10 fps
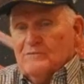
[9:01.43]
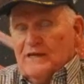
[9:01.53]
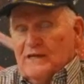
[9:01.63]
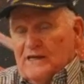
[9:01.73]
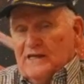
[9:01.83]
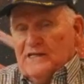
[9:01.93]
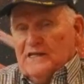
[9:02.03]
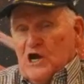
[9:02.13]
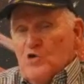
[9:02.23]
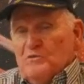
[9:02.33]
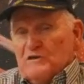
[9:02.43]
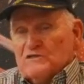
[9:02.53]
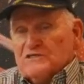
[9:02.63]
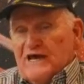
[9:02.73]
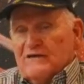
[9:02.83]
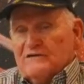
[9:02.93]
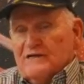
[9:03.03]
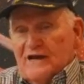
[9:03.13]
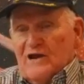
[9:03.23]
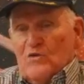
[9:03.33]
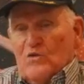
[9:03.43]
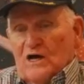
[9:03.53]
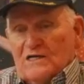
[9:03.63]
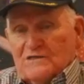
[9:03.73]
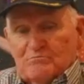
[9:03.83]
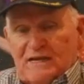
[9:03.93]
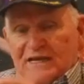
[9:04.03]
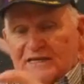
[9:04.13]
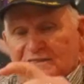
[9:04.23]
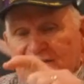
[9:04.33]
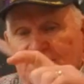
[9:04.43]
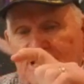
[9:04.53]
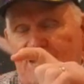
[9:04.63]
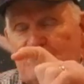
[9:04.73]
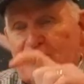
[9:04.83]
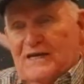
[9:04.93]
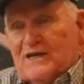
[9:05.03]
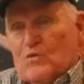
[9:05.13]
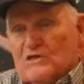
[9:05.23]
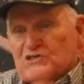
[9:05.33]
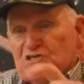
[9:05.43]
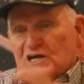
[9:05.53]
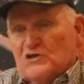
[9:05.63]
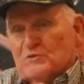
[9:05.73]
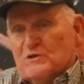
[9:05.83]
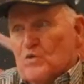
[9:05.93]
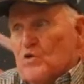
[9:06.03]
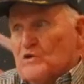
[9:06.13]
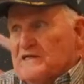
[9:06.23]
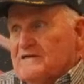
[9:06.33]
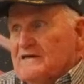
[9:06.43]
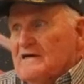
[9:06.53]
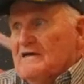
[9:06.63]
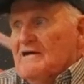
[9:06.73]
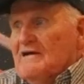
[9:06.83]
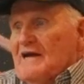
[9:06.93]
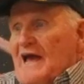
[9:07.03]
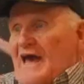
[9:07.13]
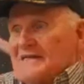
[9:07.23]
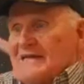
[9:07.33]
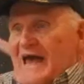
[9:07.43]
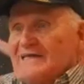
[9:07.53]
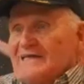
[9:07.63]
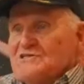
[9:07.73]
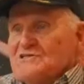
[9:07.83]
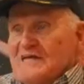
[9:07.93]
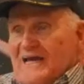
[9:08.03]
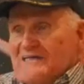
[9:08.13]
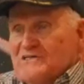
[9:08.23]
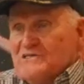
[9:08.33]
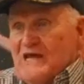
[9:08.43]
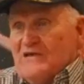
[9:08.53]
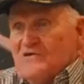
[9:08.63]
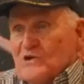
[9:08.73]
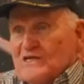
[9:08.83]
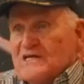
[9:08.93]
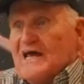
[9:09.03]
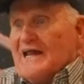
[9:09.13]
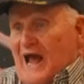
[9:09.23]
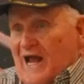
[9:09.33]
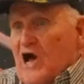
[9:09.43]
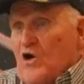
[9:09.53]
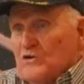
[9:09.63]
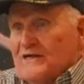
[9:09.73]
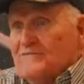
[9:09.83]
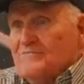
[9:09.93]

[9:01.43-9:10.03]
He didn't open on Saturday, and there it was, big as it, that big. Salesman wanted, had a Dallas, Texas address, and I called it.